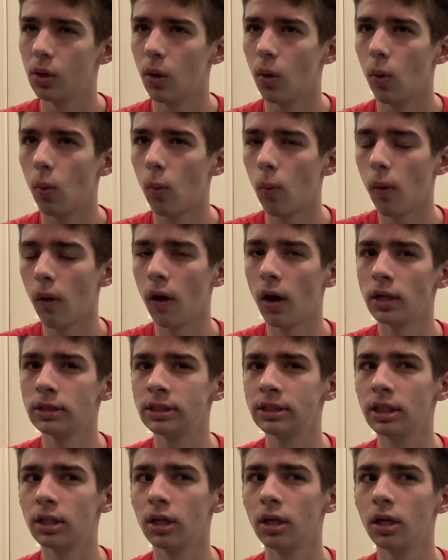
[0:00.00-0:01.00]

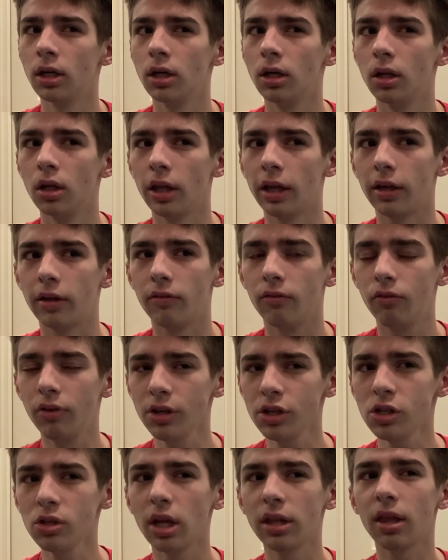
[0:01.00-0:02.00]
Wanda,
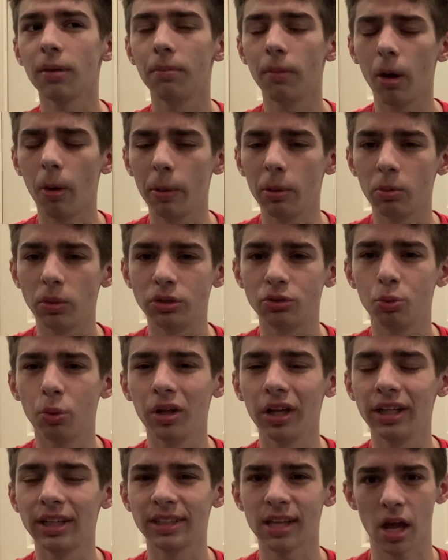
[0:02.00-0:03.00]
Vision at the moment was willing
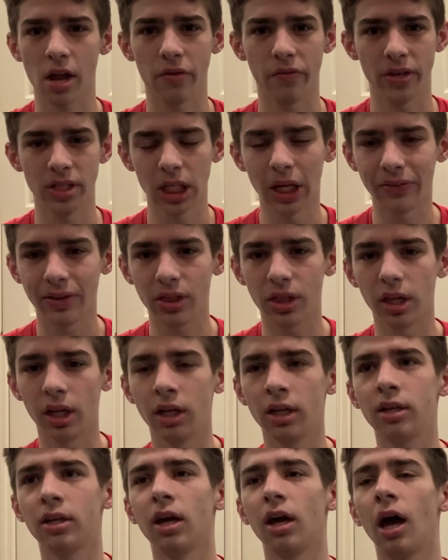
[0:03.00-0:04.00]
to sacrifice everything
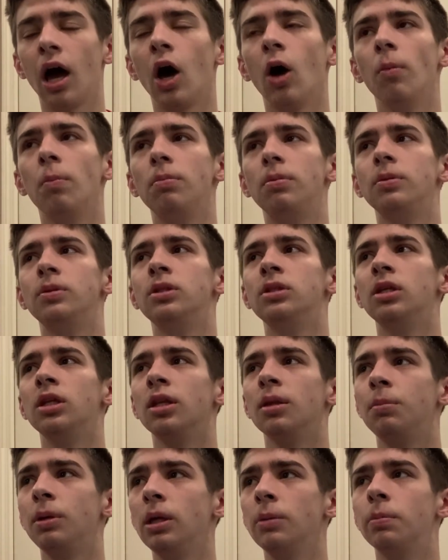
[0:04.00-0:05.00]
to help the
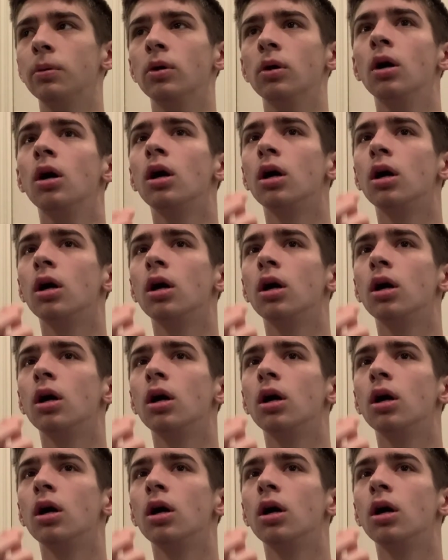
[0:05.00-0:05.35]
people.